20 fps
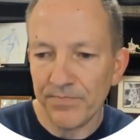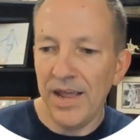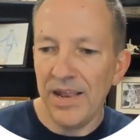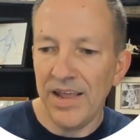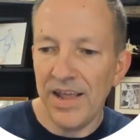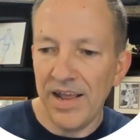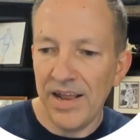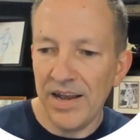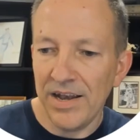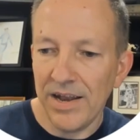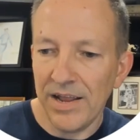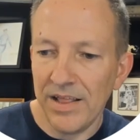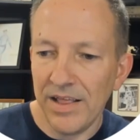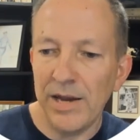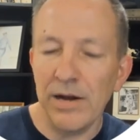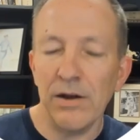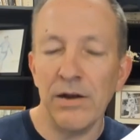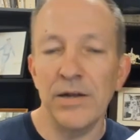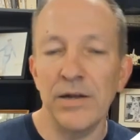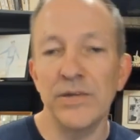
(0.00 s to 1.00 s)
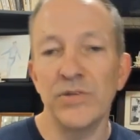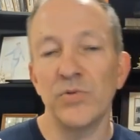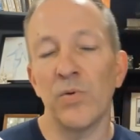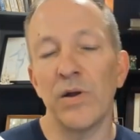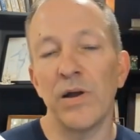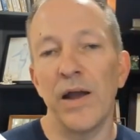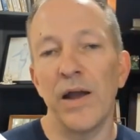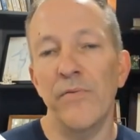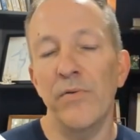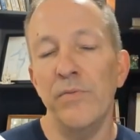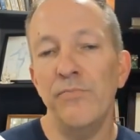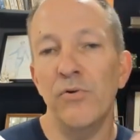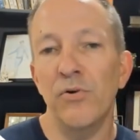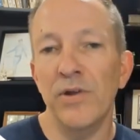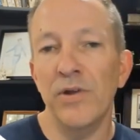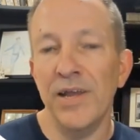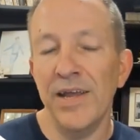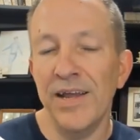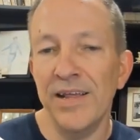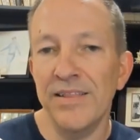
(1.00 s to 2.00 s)
And then here is where I would
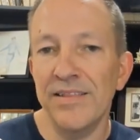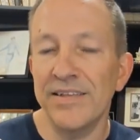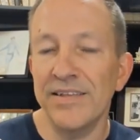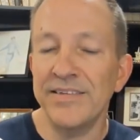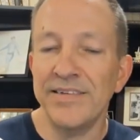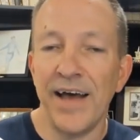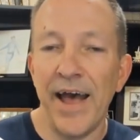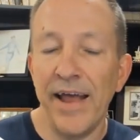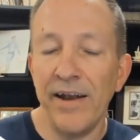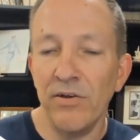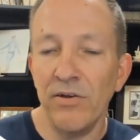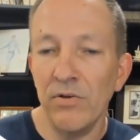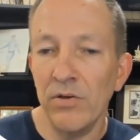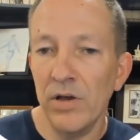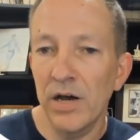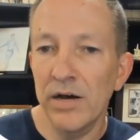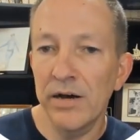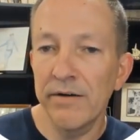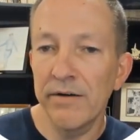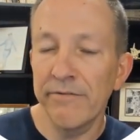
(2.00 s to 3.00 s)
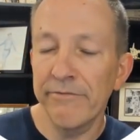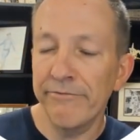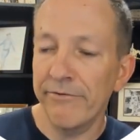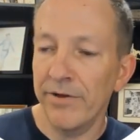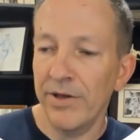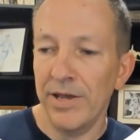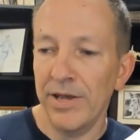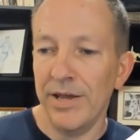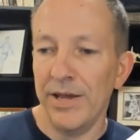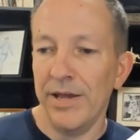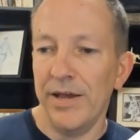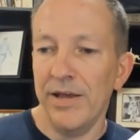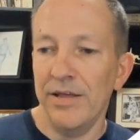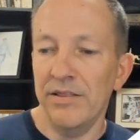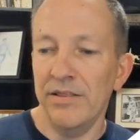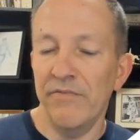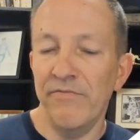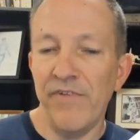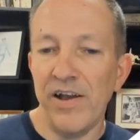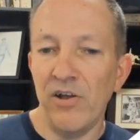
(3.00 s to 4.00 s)
put in the title of
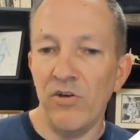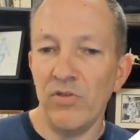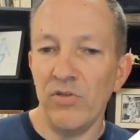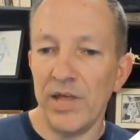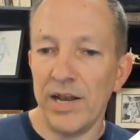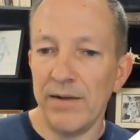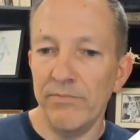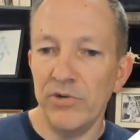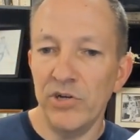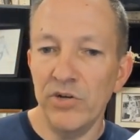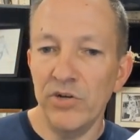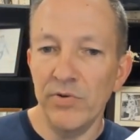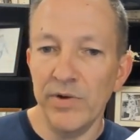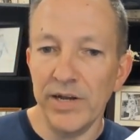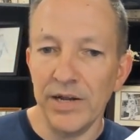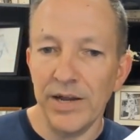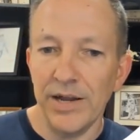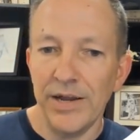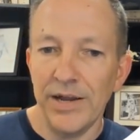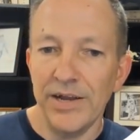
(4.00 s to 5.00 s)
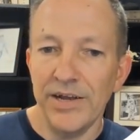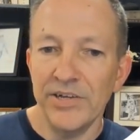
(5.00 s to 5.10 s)
the video that I'm doing.